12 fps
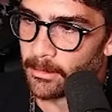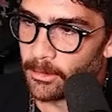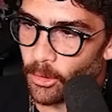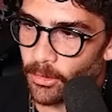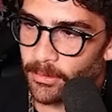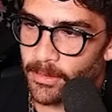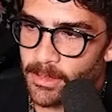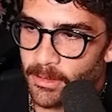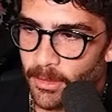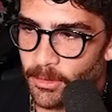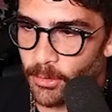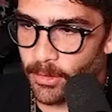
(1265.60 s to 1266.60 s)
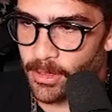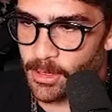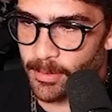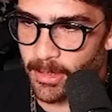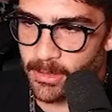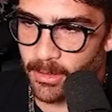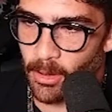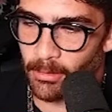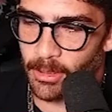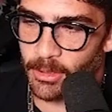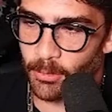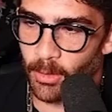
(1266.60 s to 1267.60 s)
The only reason they're doing this is because the
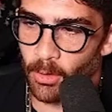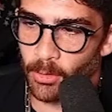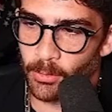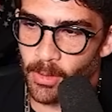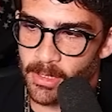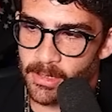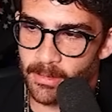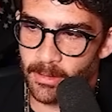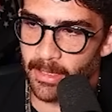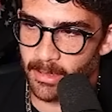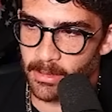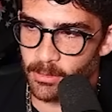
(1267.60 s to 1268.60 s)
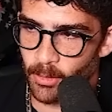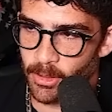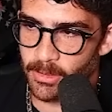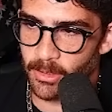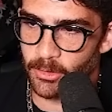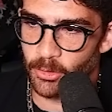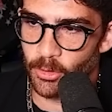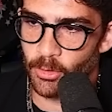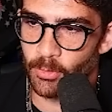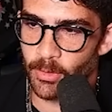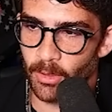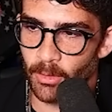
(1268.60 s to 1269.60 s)
coalition will hold once the thing gets worse, and two,
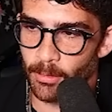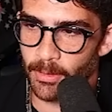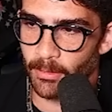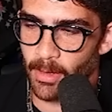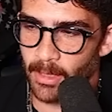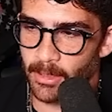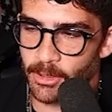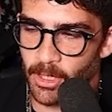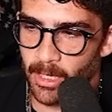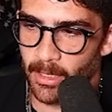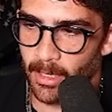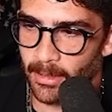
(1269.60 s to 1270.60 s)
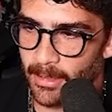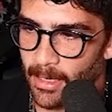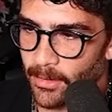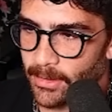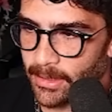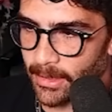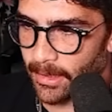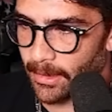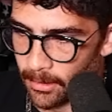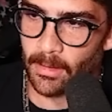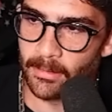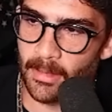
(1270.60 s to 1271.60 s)
we go to where Iran and China. I guarantee it.
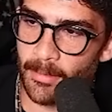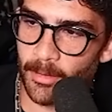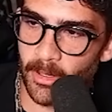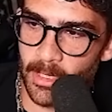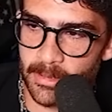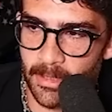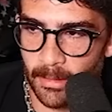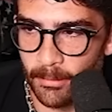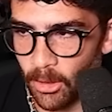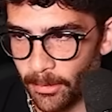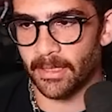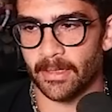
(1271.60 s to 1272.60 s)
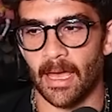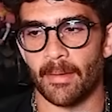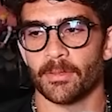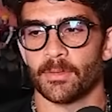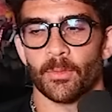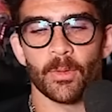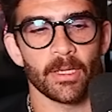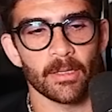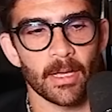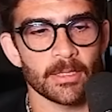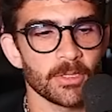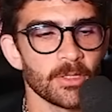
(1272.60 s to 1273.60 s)
Democrats care more about capitalism and winning
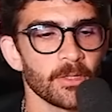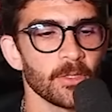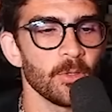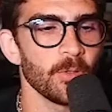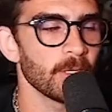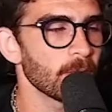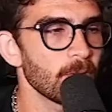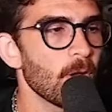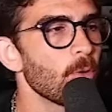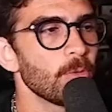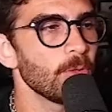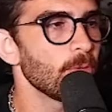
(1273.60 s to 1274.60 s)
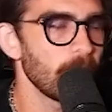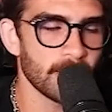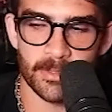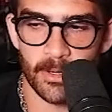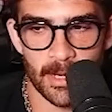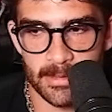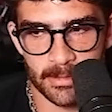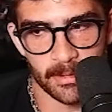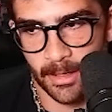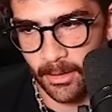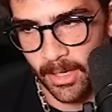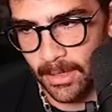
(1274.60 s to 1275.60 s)
elections. Nothing new here. No, dude, that's crazy.
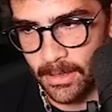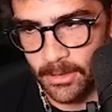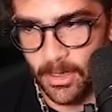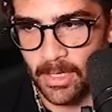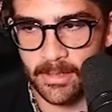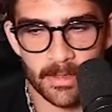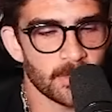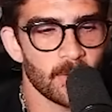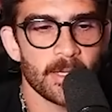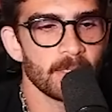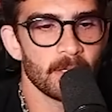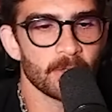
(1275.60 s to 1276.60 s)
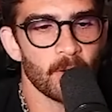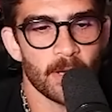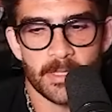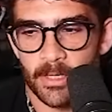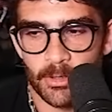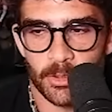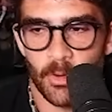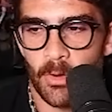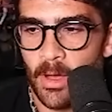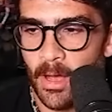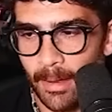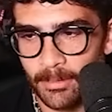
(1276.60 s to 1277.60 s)
Okay, that's crazy. That's crazy. That's crazy. Also,
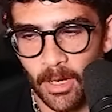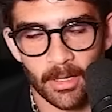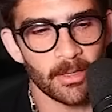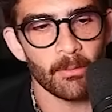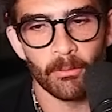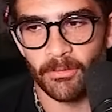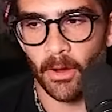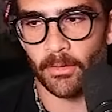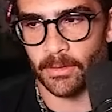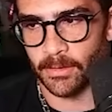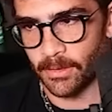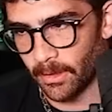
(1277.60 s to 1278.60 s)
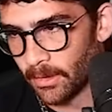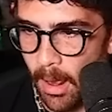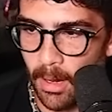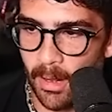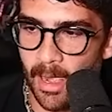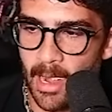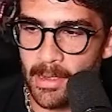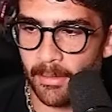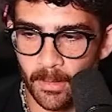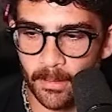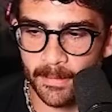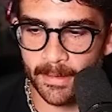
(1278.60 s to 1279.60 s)
I'm talking to voters here. I
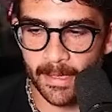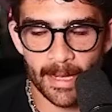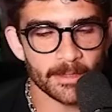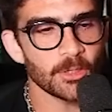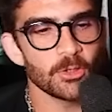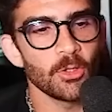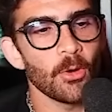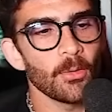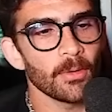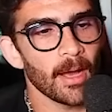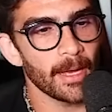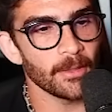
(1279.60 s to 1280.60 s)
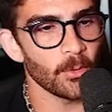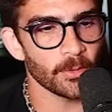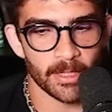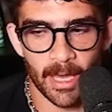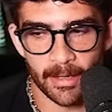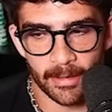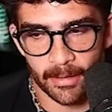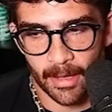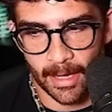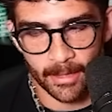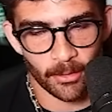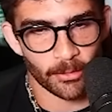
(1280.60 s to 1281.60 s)
like I just don't I don't get it.
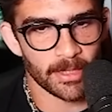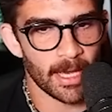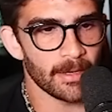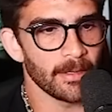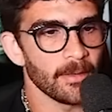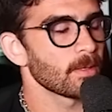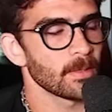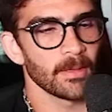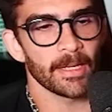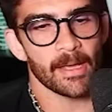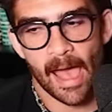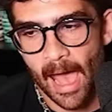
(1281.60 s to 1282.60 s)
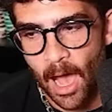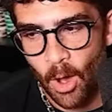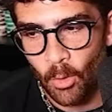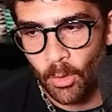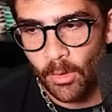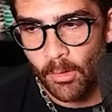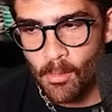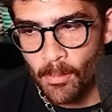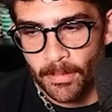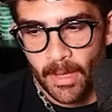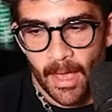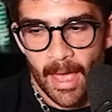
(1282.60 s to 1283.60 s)
I don't get it. Like how
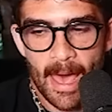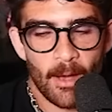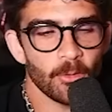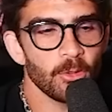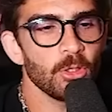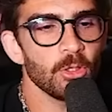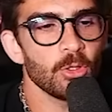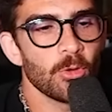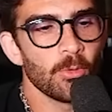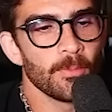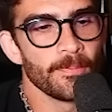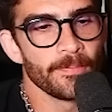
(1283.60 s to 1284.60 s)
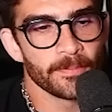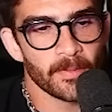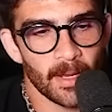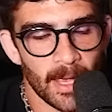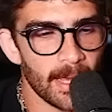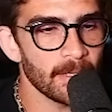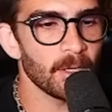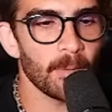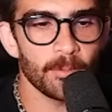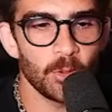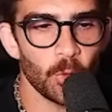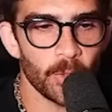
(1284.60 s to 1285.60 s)
how do you end
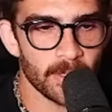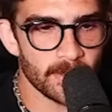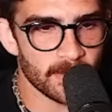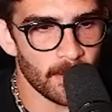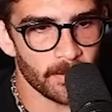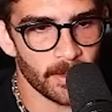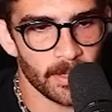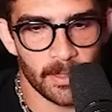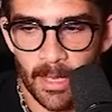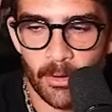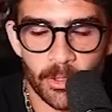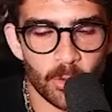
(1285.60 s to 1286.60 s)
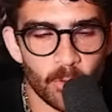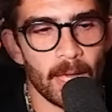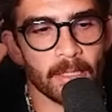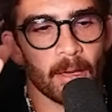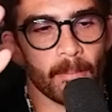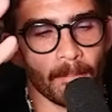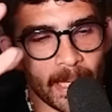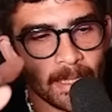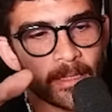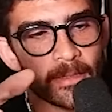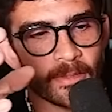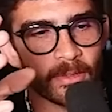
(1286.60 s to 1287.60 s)
up doing something? How do you end up
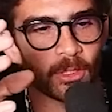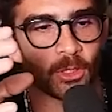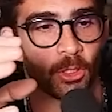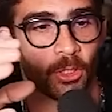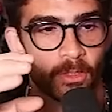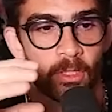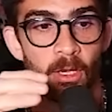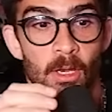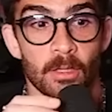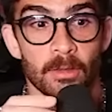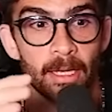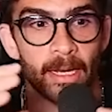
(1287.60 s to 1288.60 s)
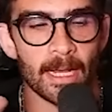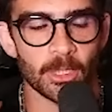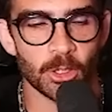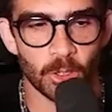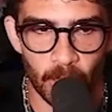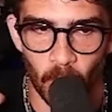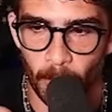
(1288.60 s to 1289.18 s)
making decisions that actually are